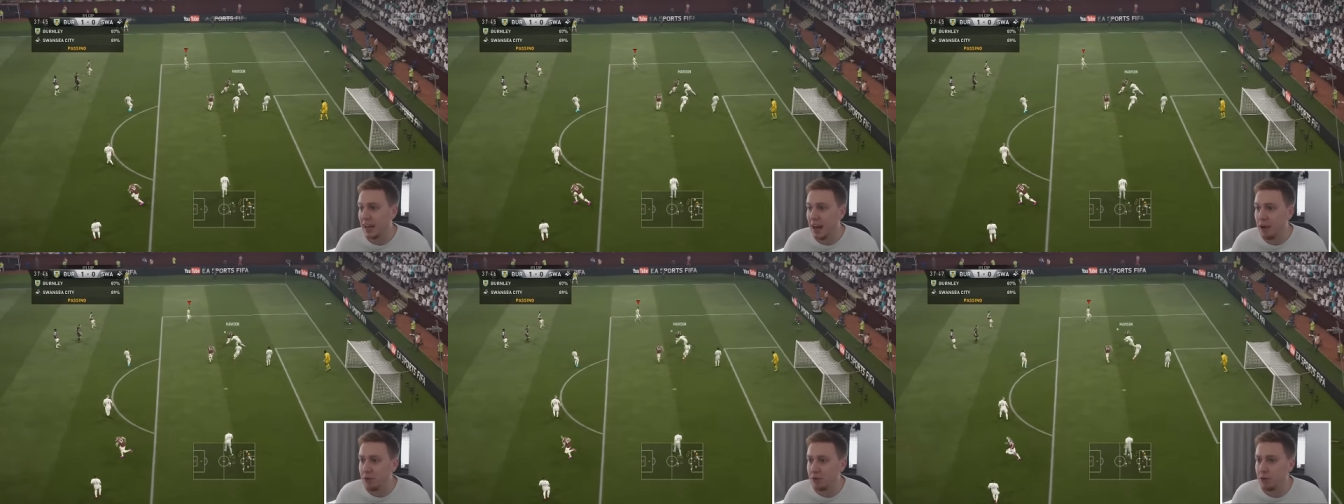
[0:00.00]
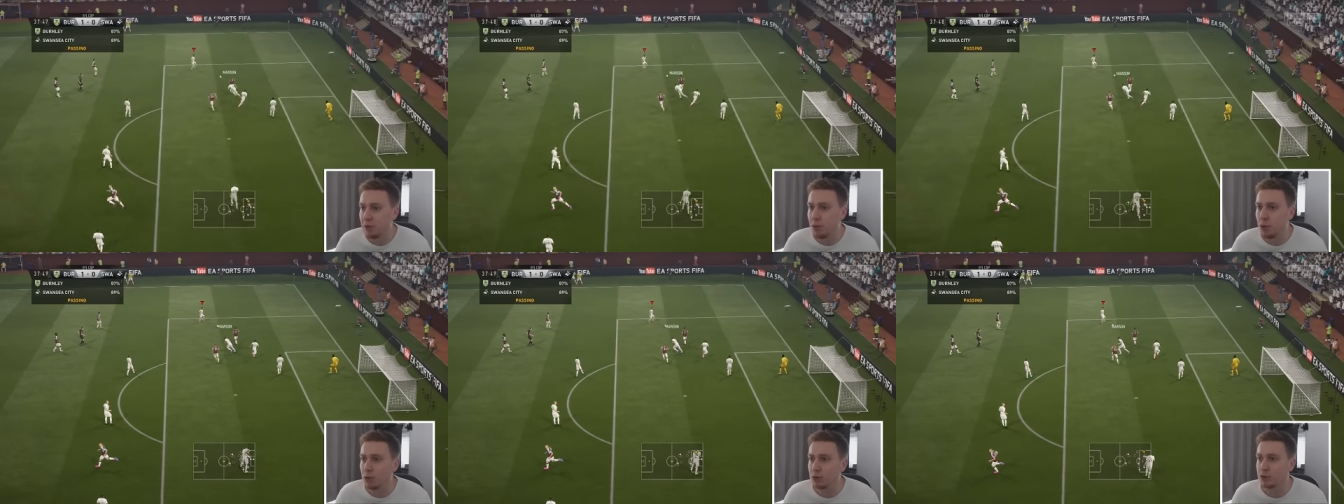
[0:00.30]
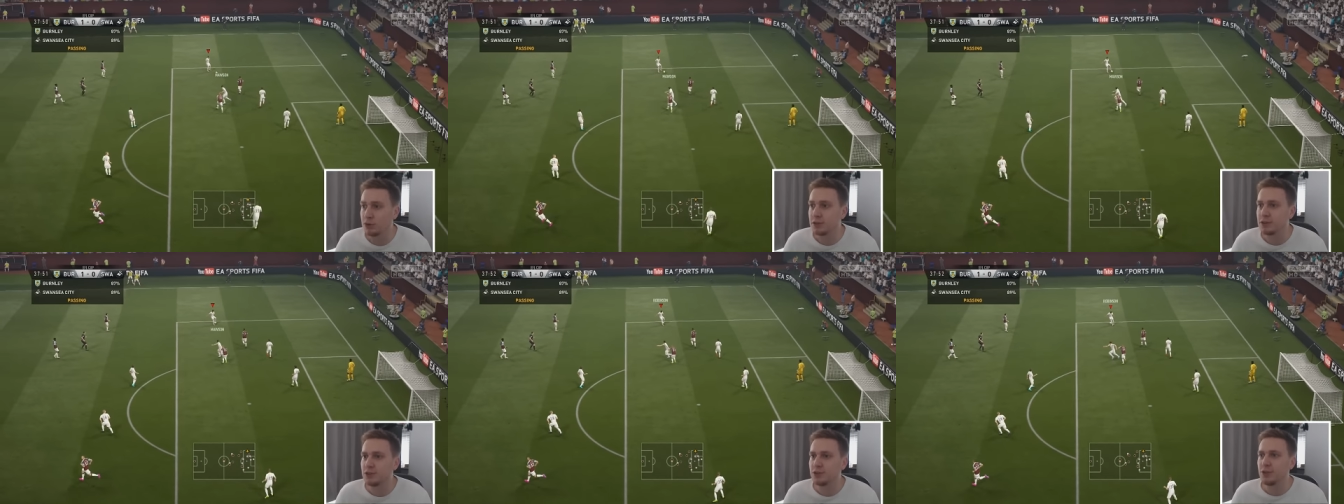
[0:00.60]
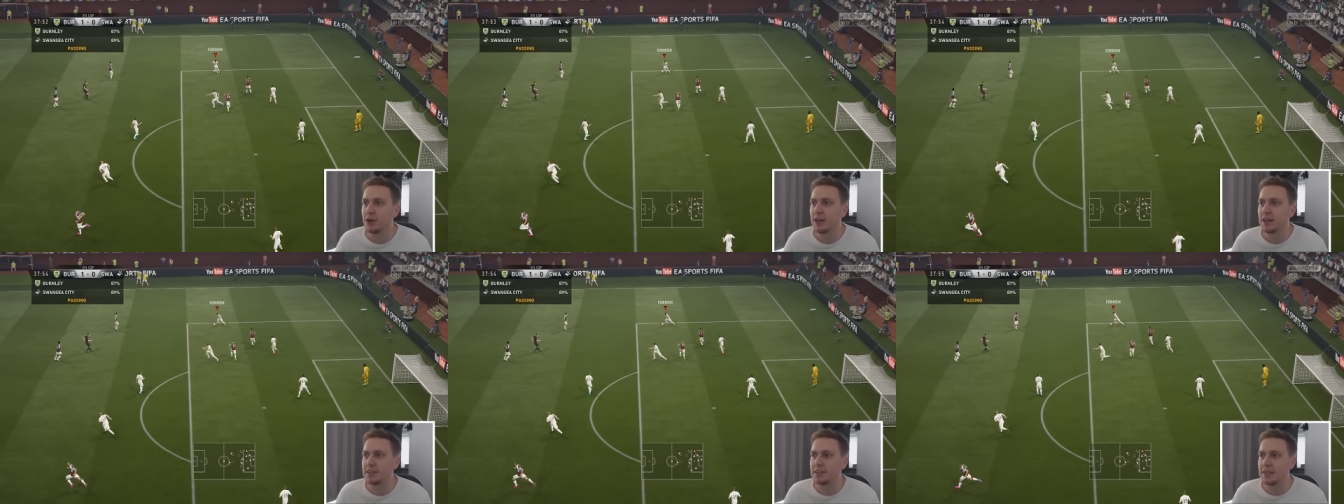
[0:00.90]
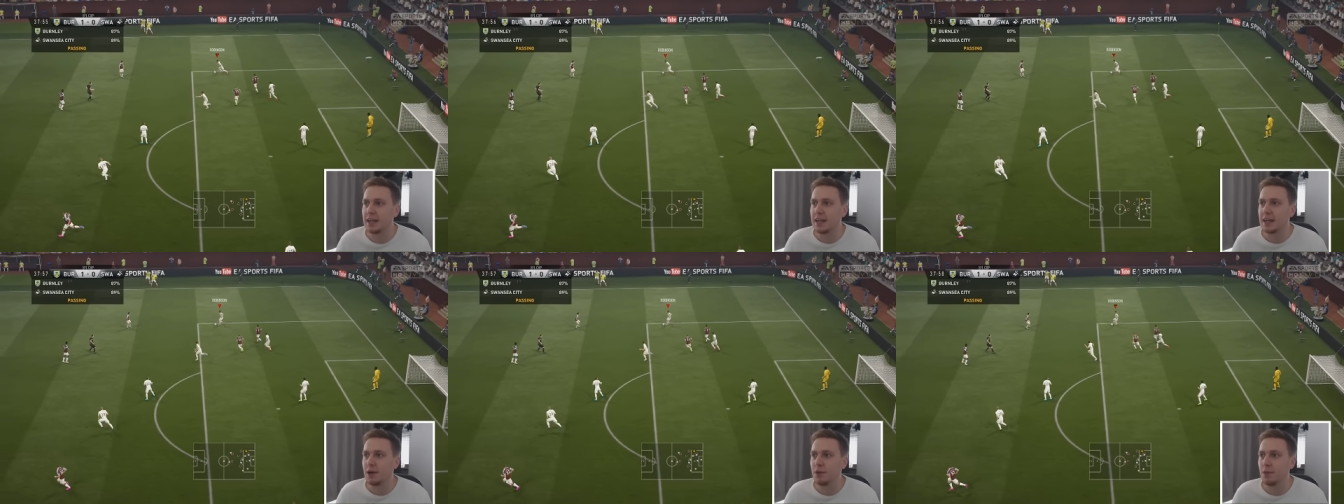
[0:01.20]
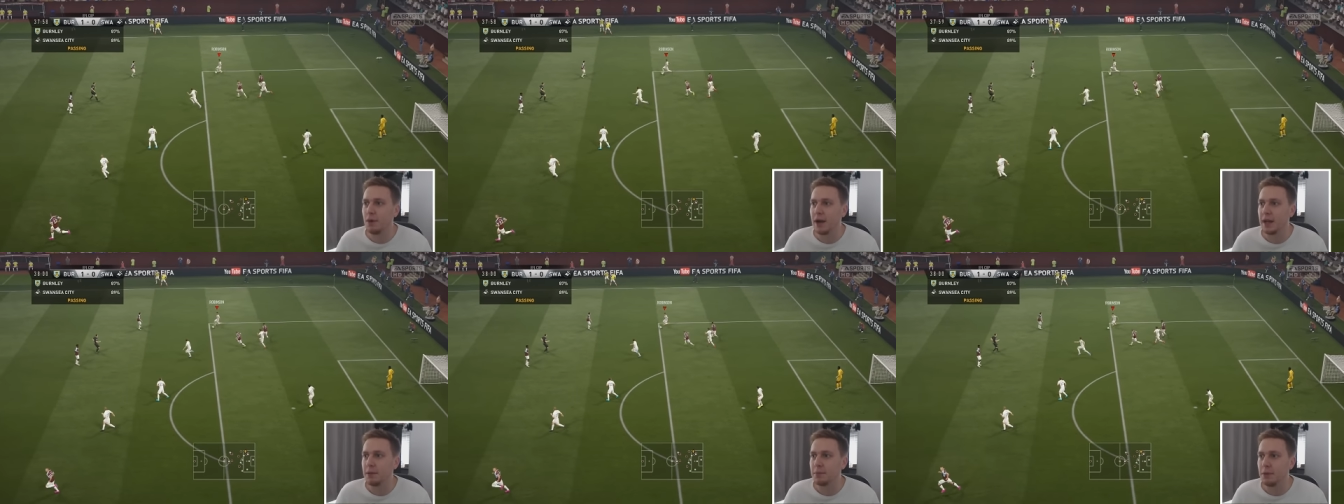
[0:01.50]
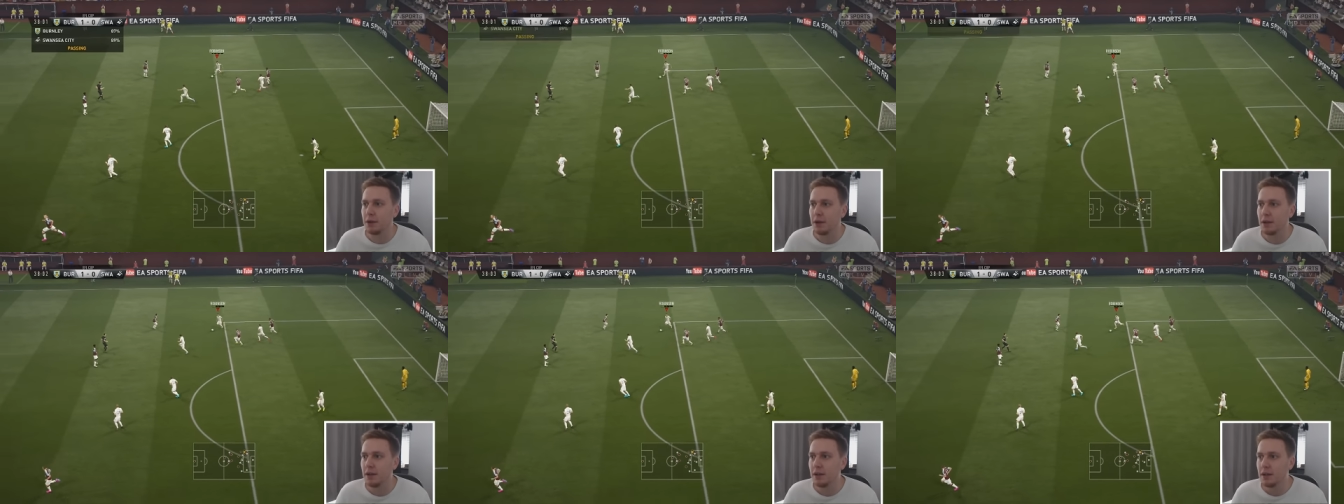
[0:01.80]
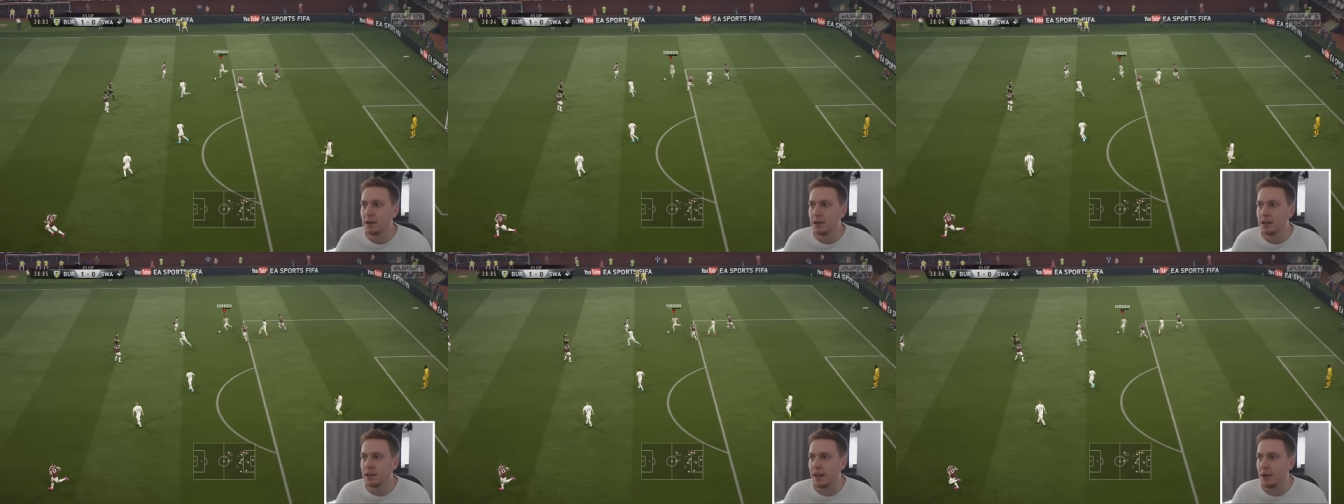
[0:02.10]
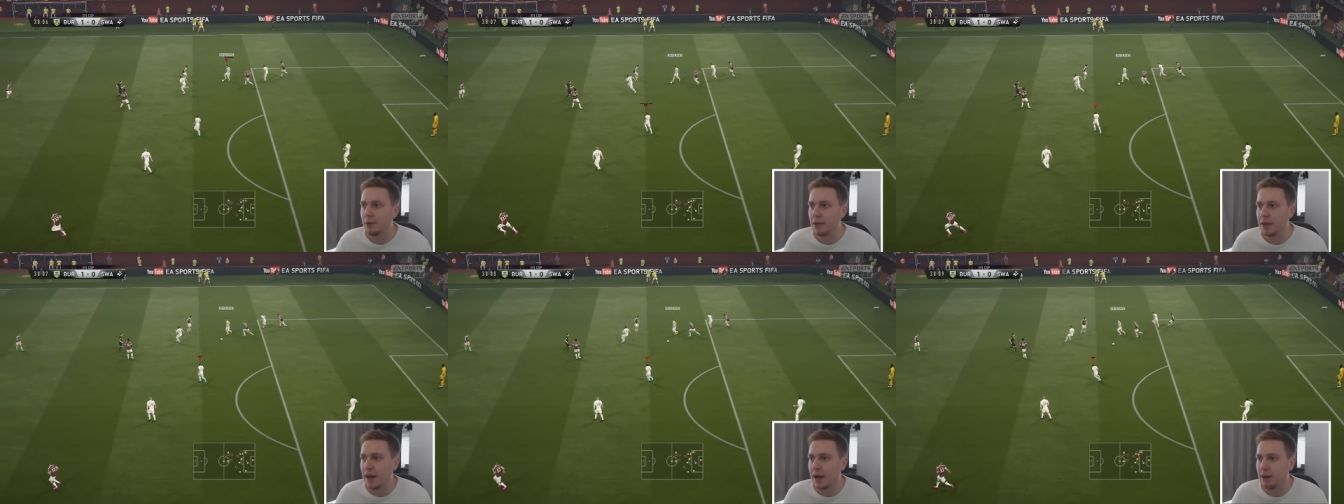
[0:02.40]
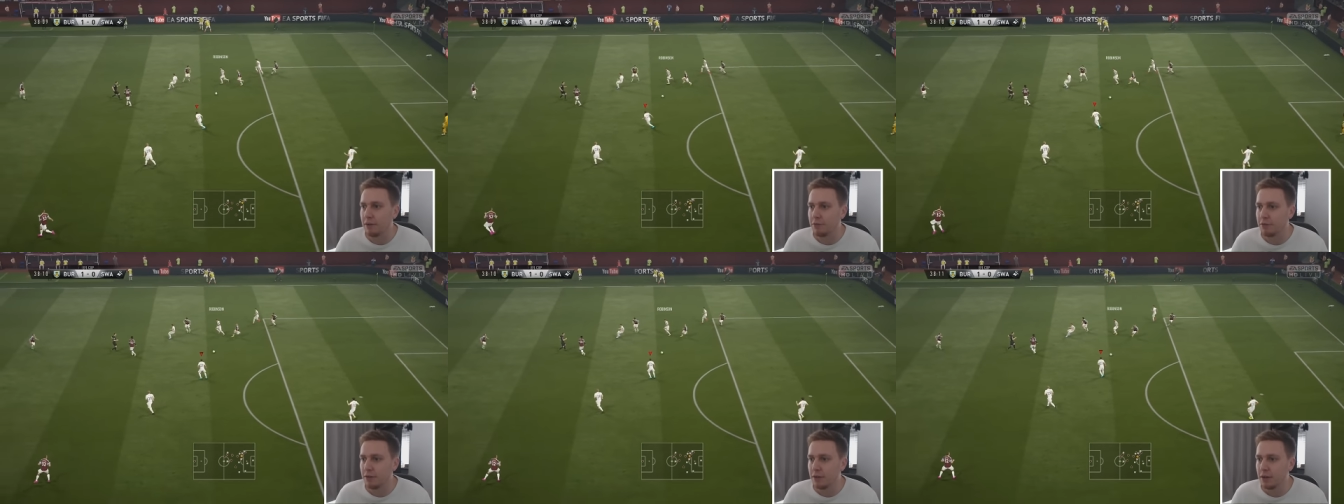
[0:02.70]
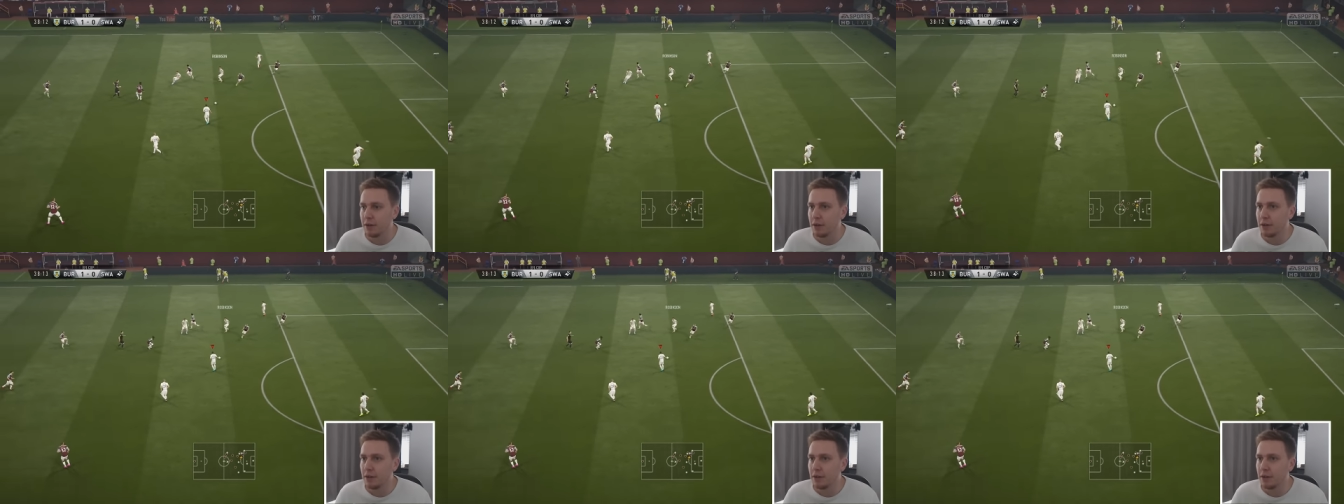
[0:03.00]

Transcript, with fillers: And Alfie Mawson struggling to get it away, but now we have